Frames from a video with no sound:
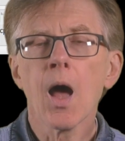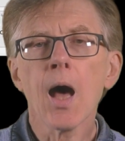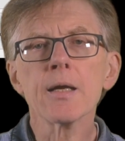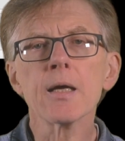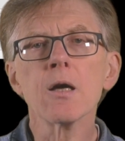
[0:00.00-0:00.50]

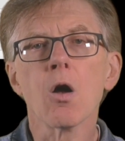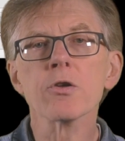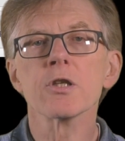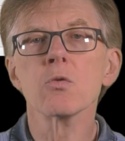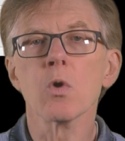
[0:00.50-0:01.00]
And I
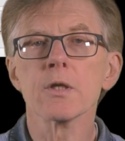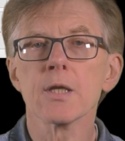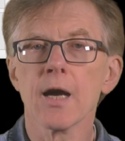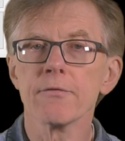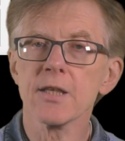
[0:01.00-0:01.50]
also want
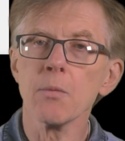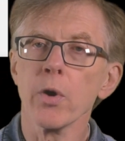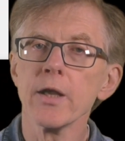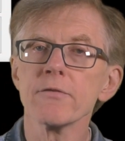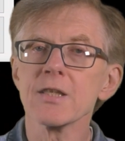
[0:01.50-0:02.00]
to have some
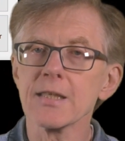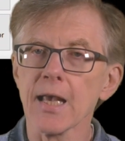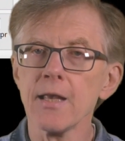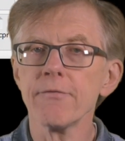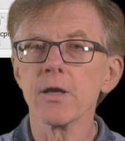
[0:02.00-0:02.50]
way of
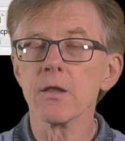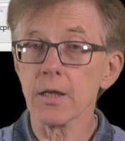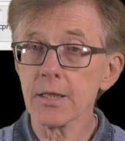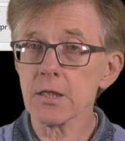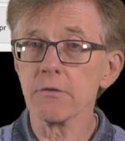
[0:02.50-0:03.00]
saving the
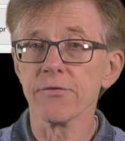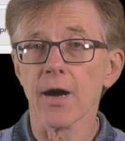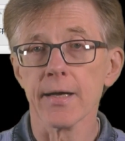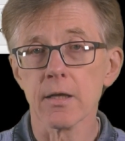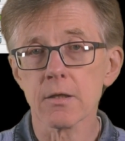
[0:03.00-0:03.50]
list of
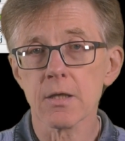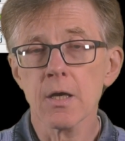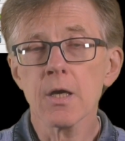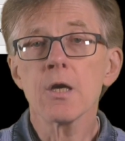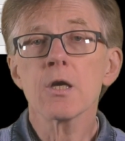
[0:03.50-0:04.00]
files
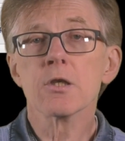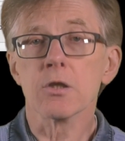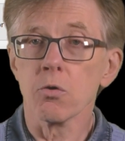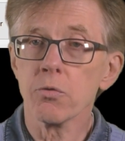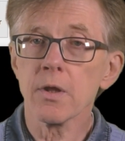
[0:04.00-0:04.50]

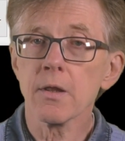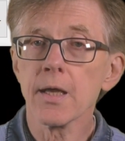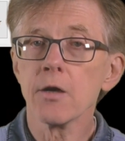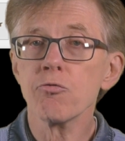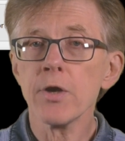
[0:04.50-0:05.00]
so that
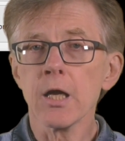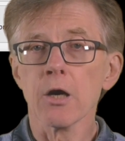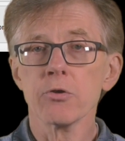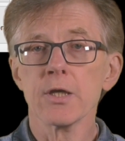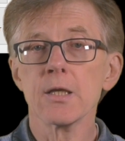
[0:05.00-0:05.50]
they're
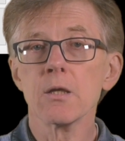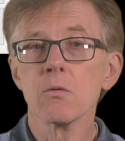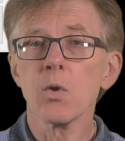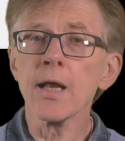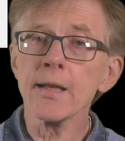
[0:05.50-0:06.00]
reloaded
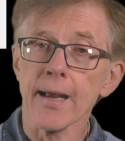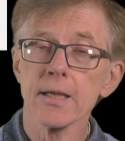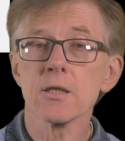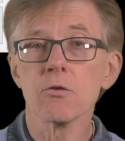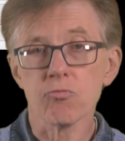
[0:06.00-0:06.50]
when I
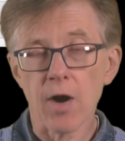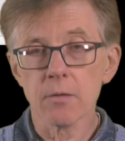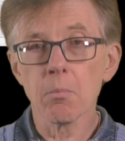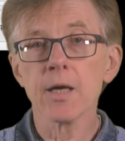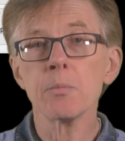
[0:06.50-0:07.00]
next
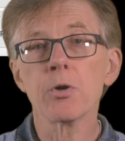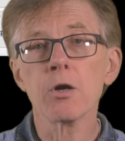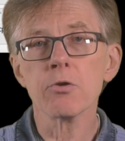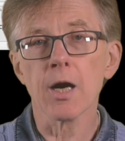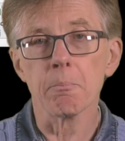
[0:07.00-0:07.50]
run my
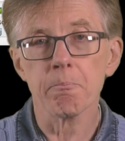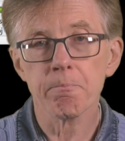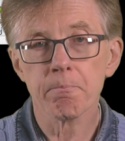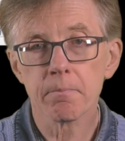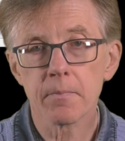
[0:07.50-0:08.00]
program.
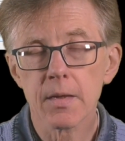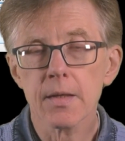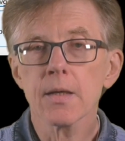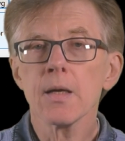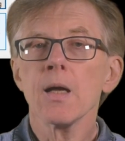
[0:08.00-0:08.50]

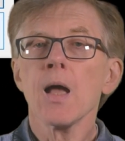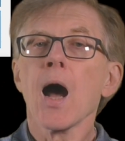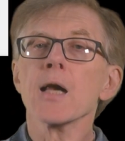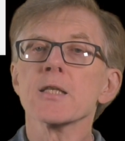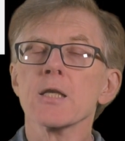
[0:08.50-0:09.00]

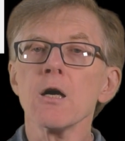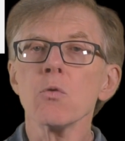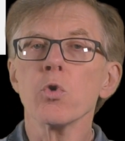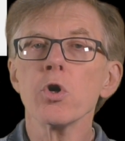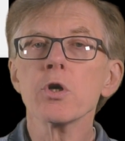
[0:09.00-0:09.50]
I'll
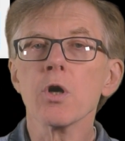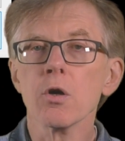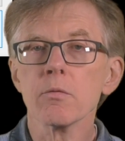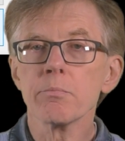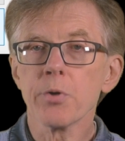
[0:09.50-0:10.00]
start work
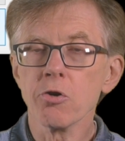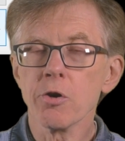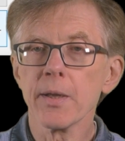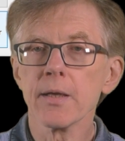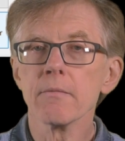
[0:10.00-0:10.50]
on
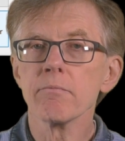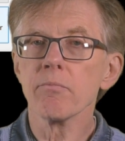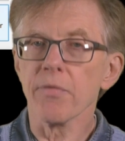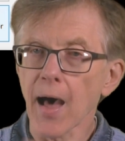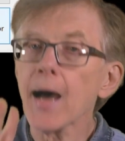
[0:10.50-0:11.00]
programming
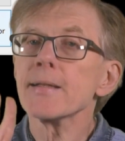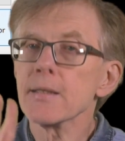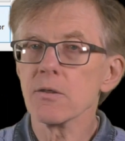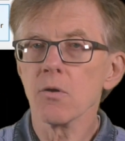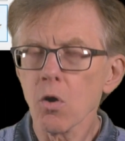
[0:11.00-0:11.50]

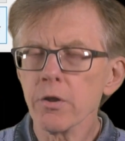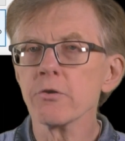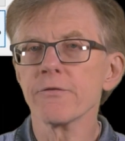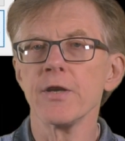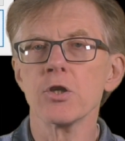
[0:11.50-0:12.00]
that, all
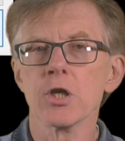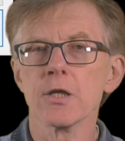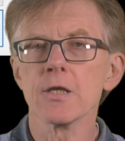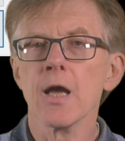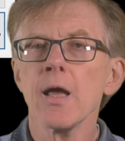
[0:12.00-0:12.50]
those
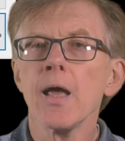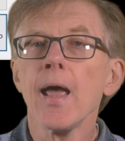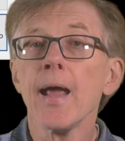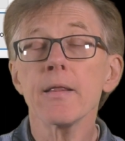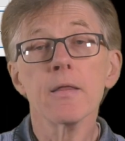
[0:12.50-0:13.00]
features,
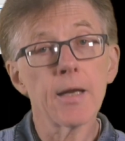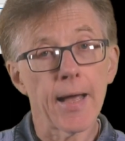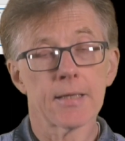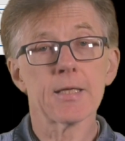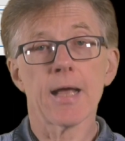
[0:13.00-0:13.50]
in the
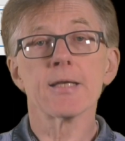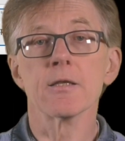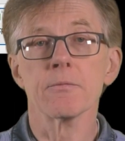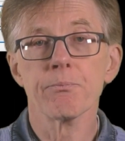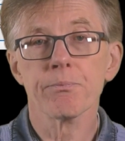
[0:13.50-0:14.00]
next
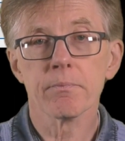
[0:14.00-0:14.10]
lesson.